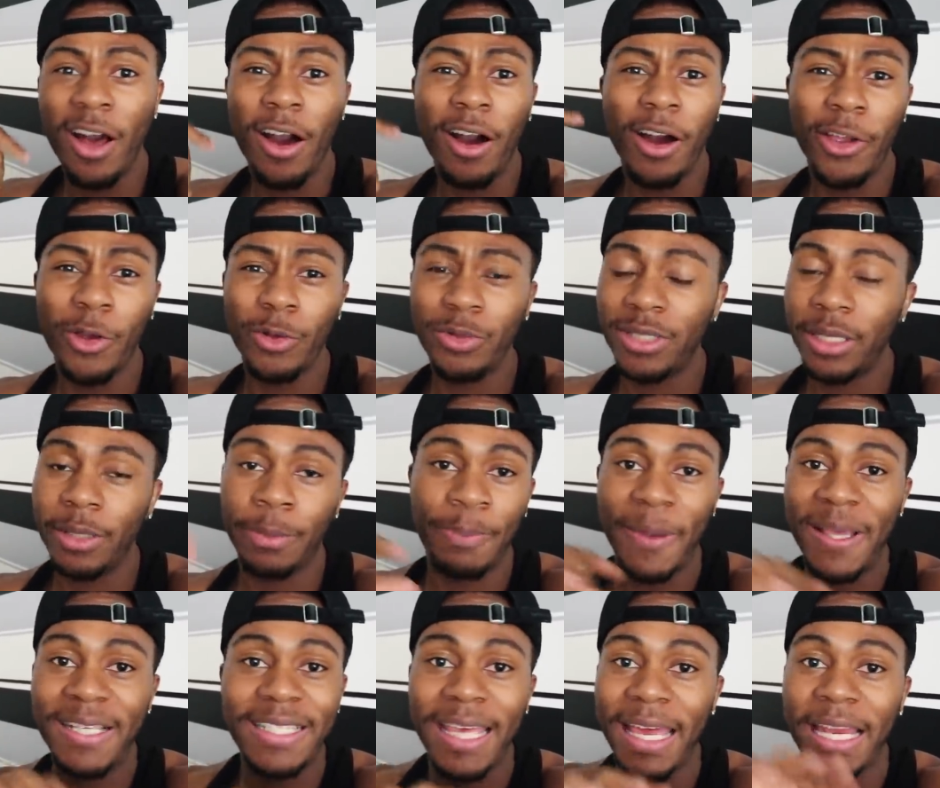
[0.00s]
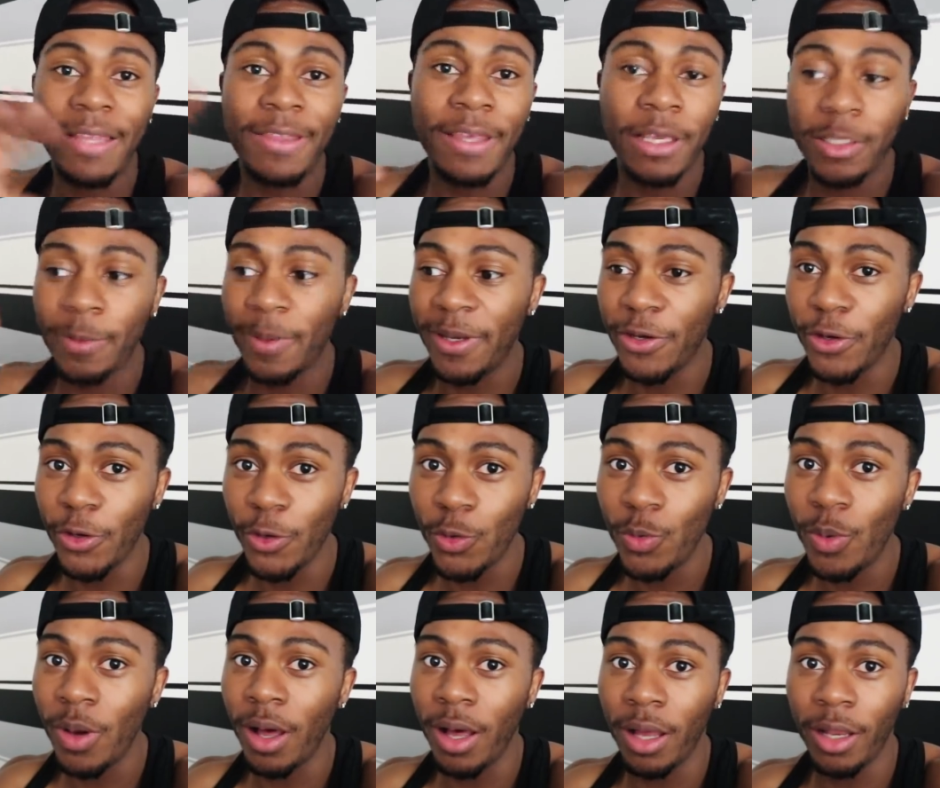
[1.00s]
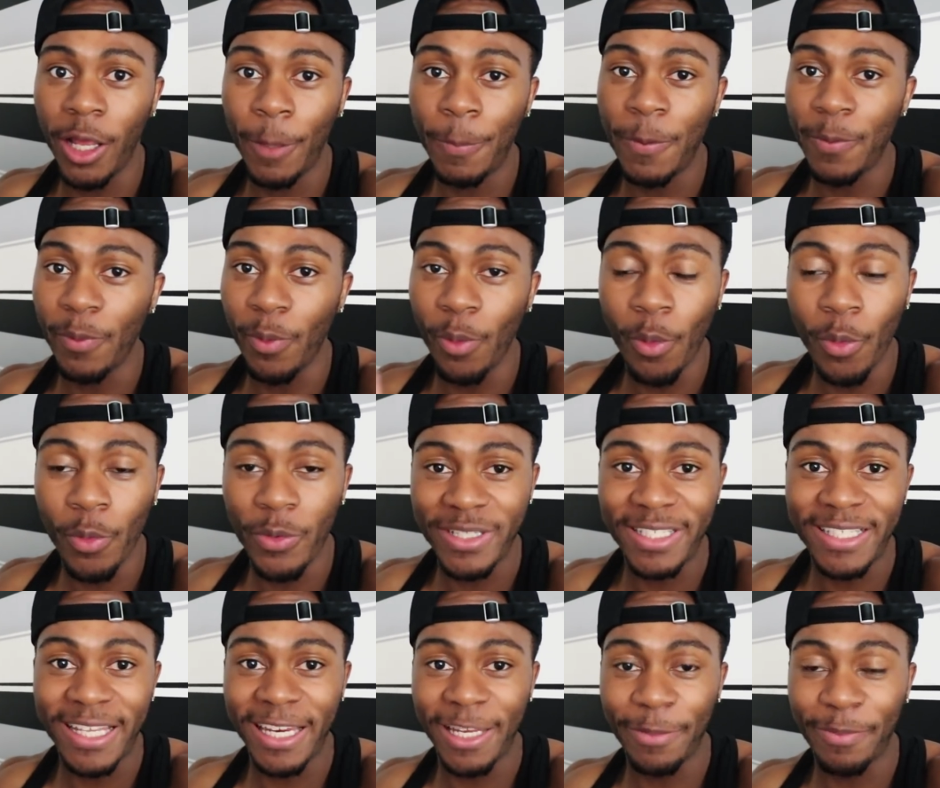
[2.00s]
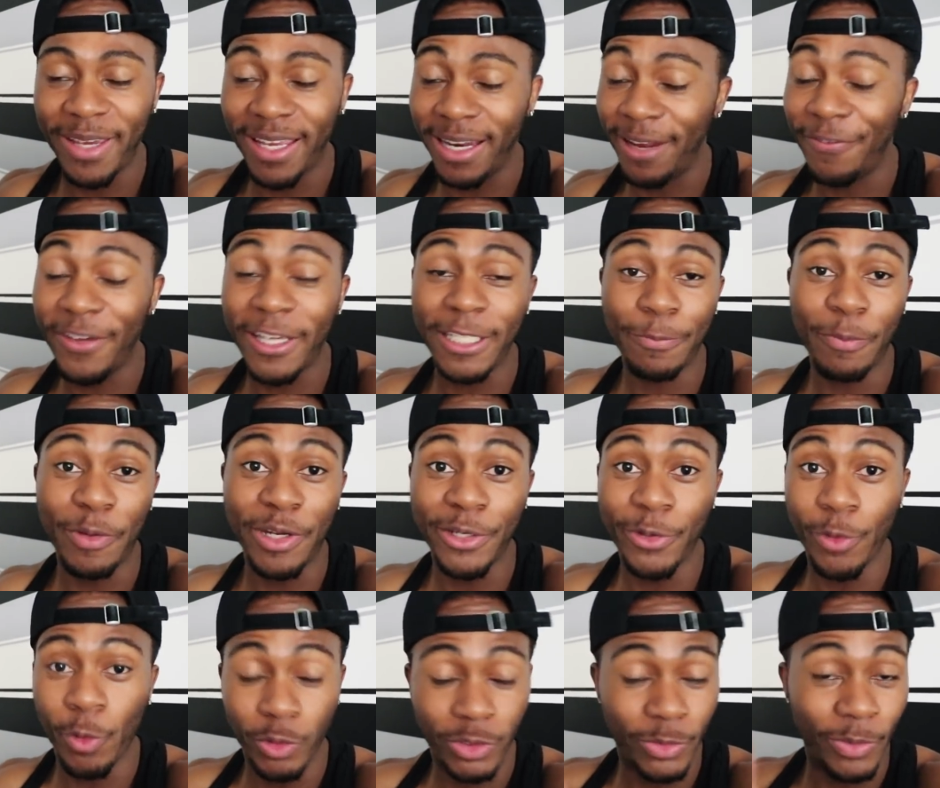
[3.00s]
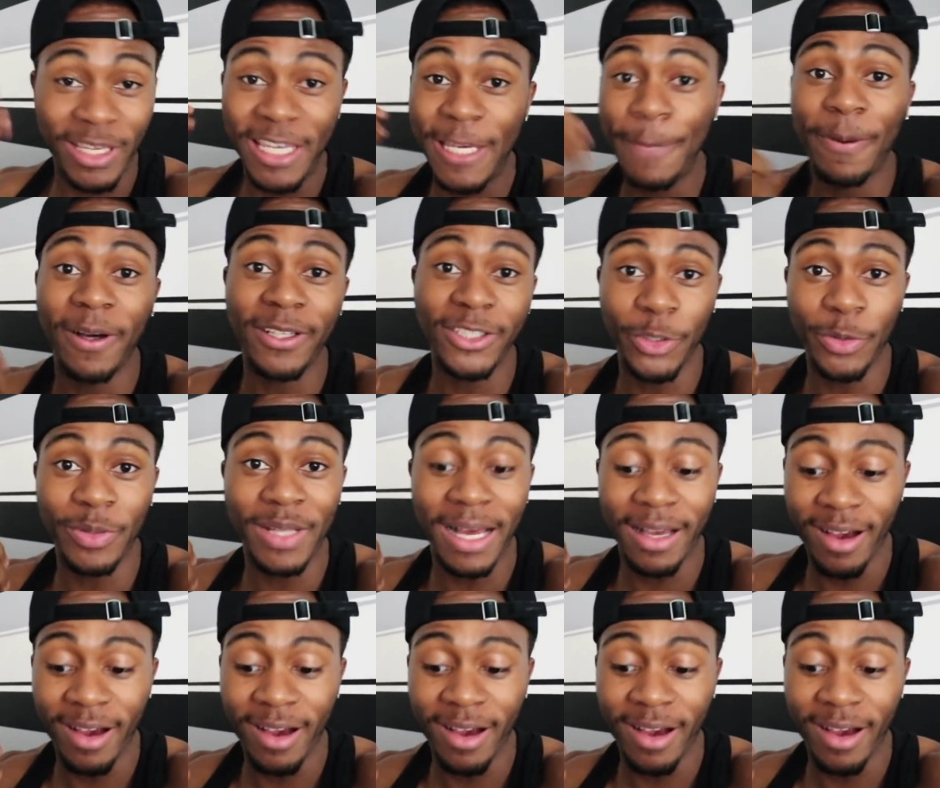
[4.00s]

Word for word: I also, basically, anything's a bit new, a lot of people are always sending me, and I think it's pretty cool. So keep on doing that,